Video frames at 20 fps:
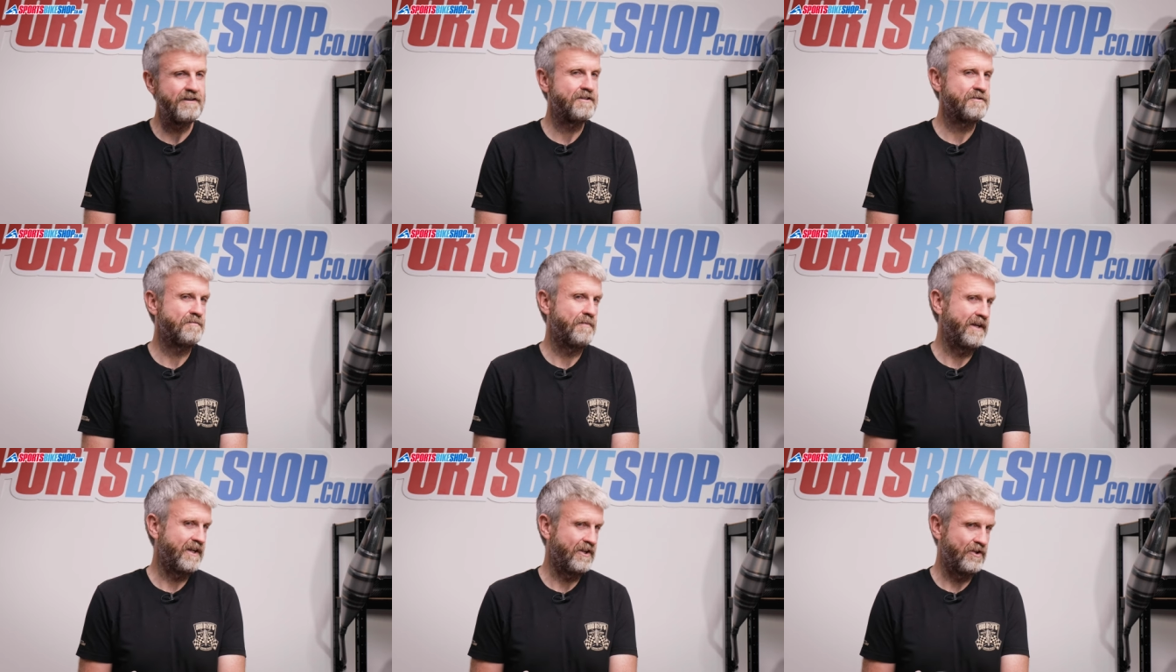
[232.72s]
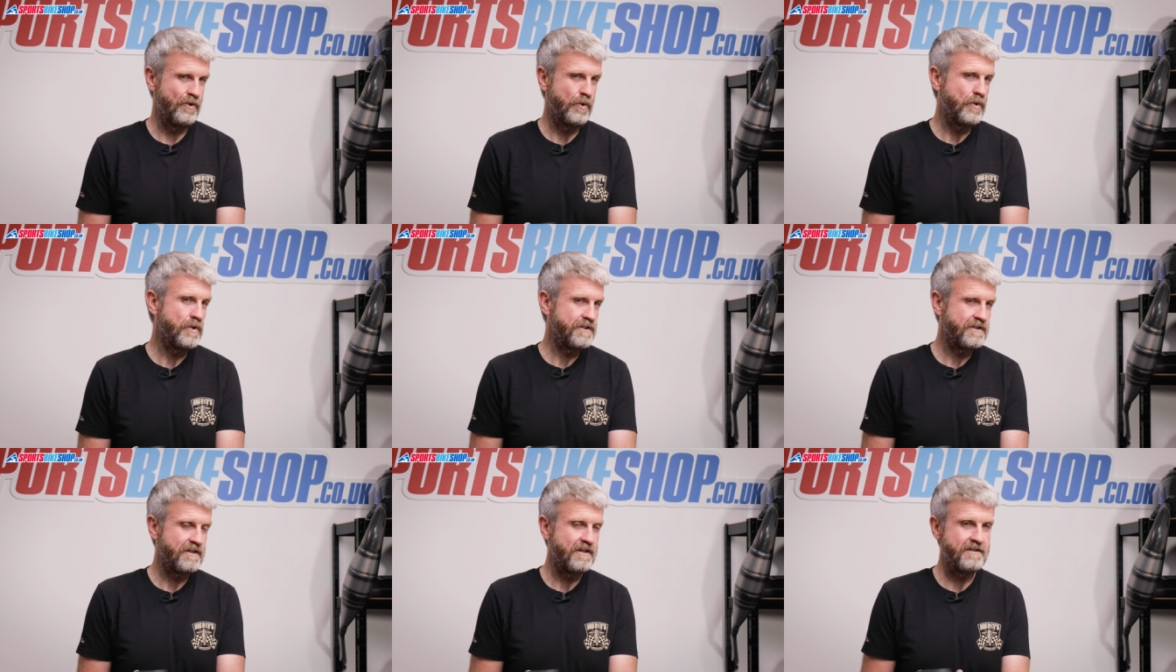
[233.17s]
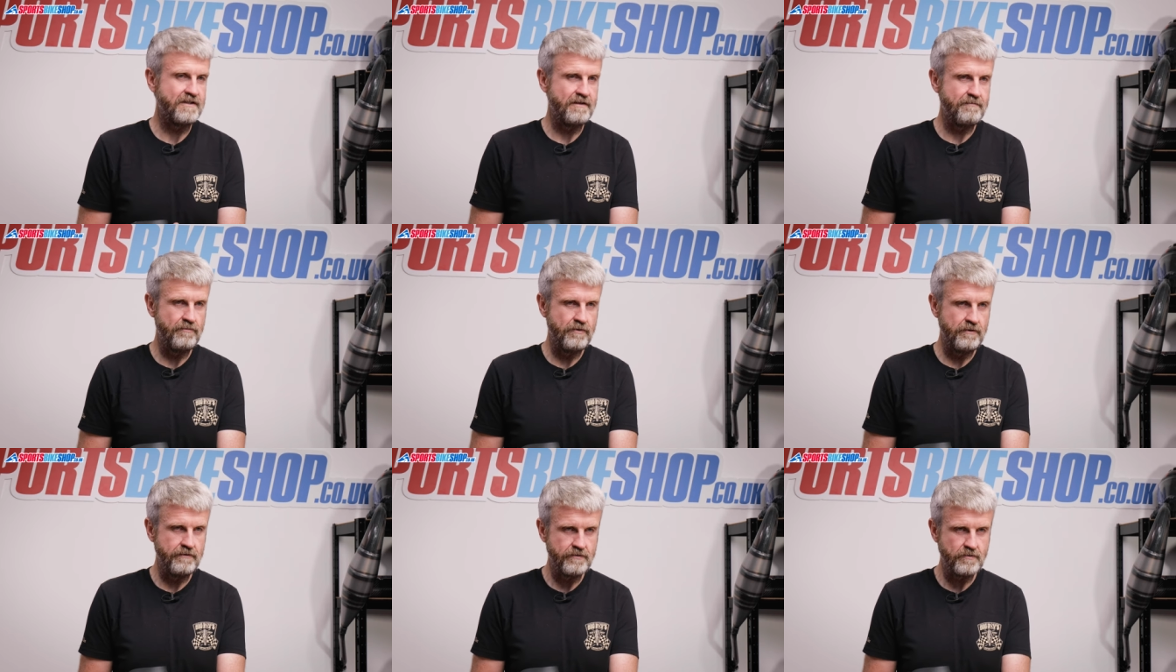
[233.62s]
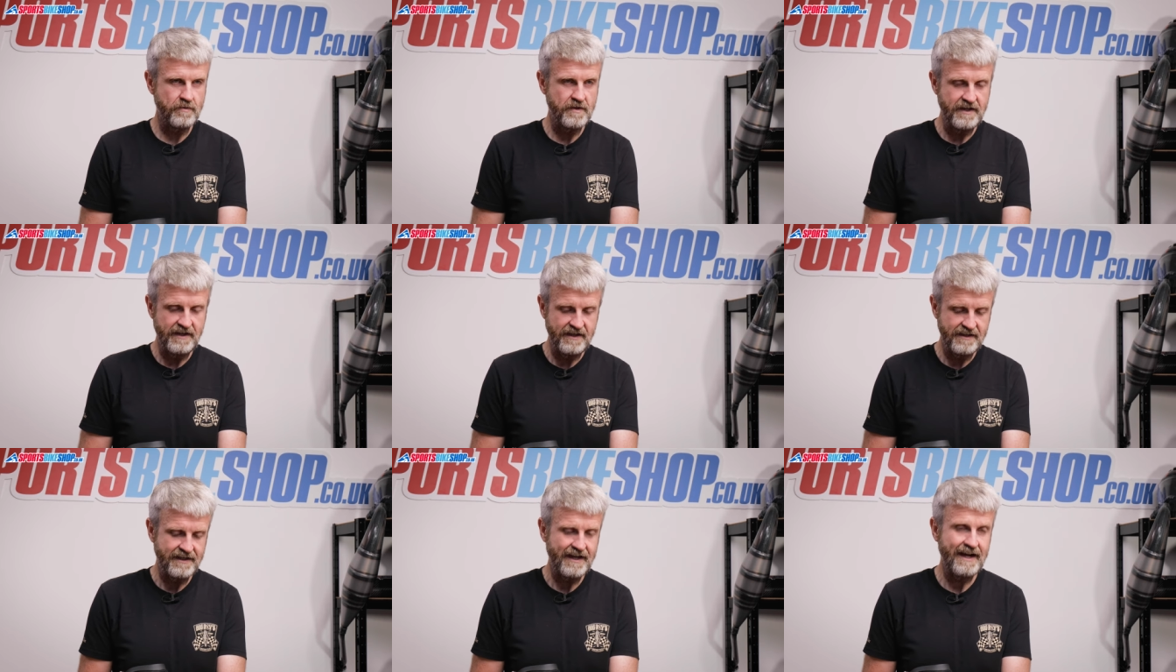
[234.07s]
does make a noise as it moves
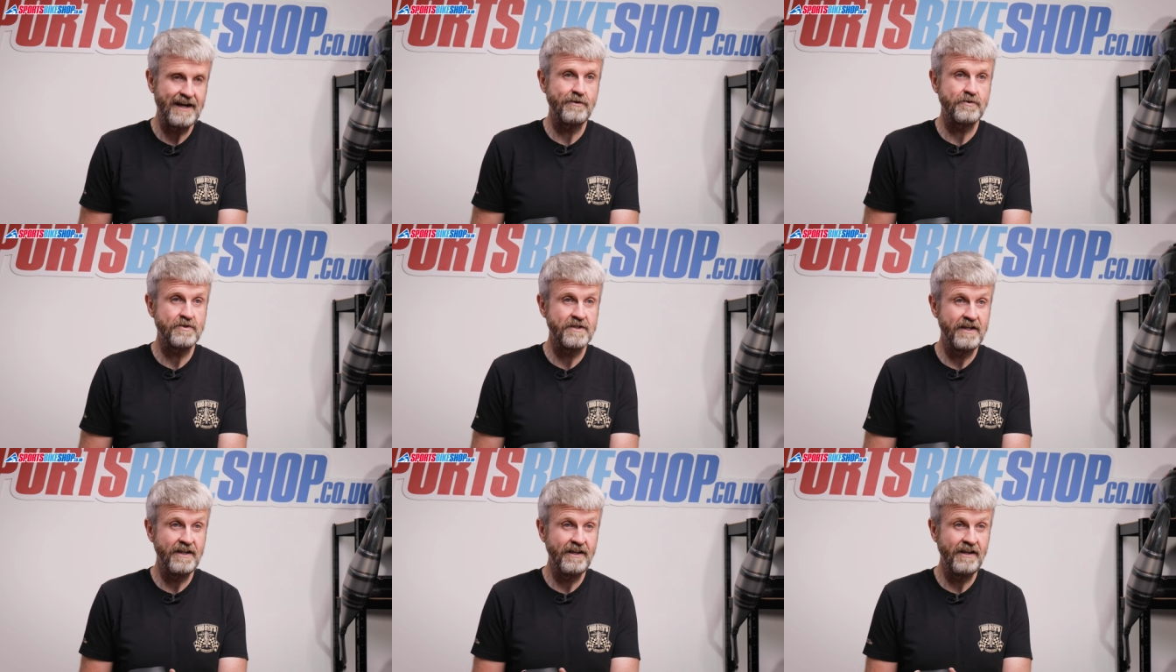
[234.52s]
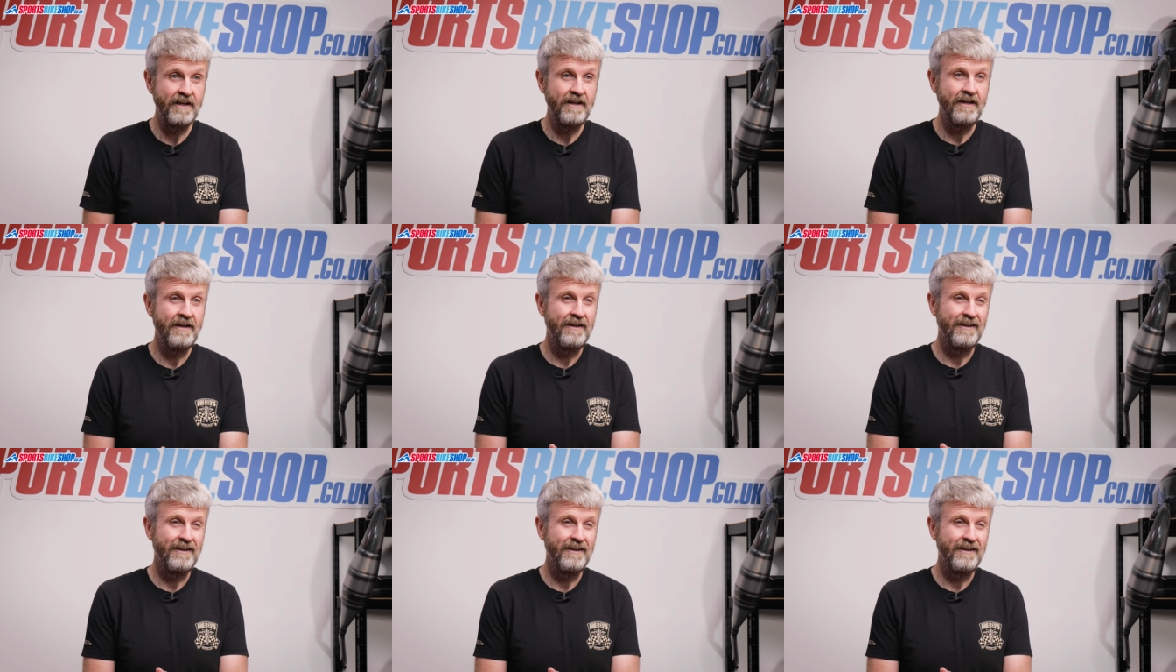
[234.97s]
within its housing.